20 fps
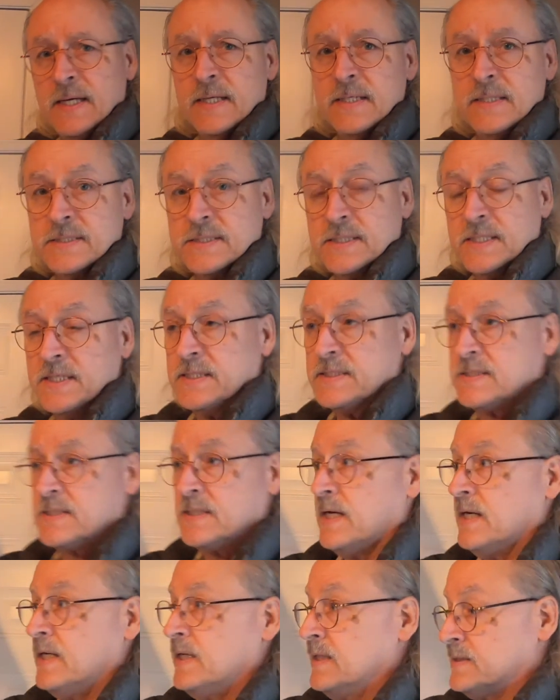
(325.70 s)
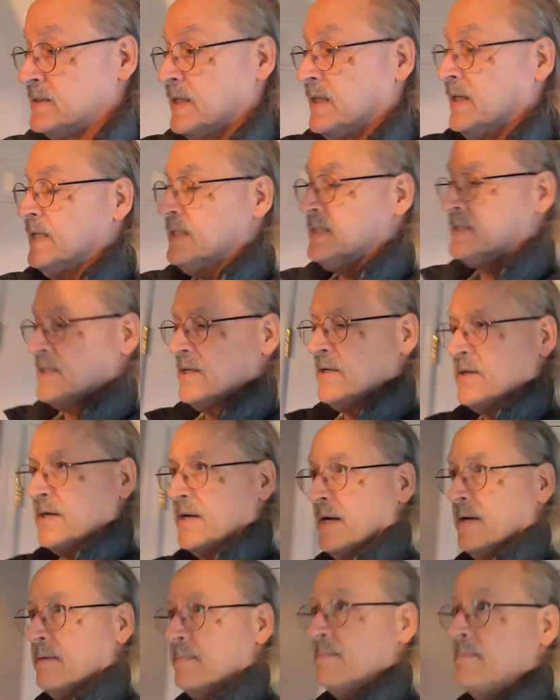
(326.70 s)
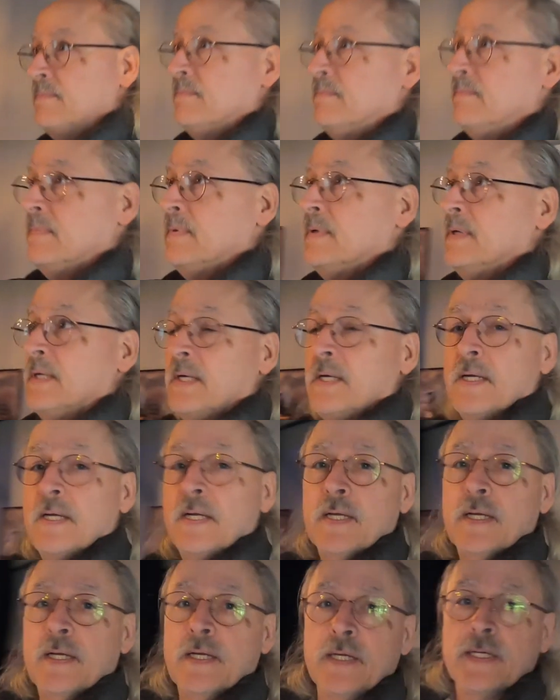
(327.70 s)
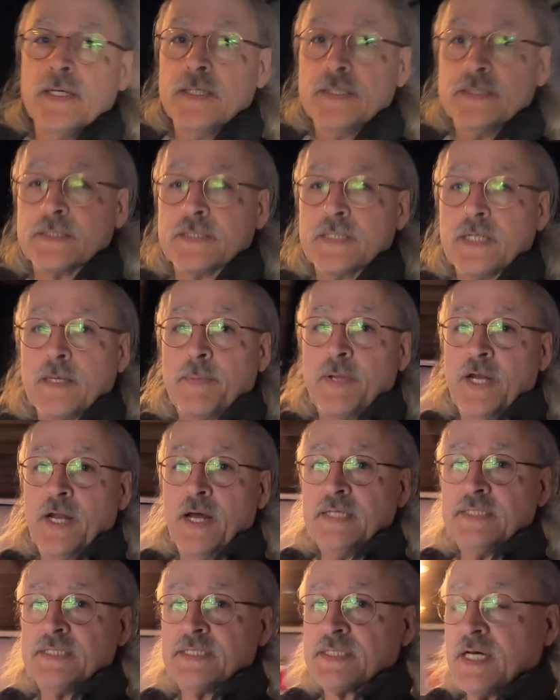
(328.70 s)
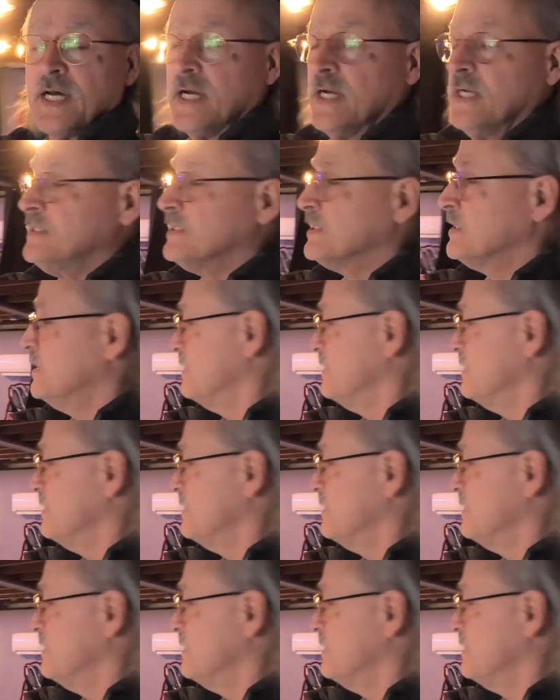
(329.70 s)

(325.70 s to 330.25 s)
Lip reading: see it's a nice area. It's going to be nice size,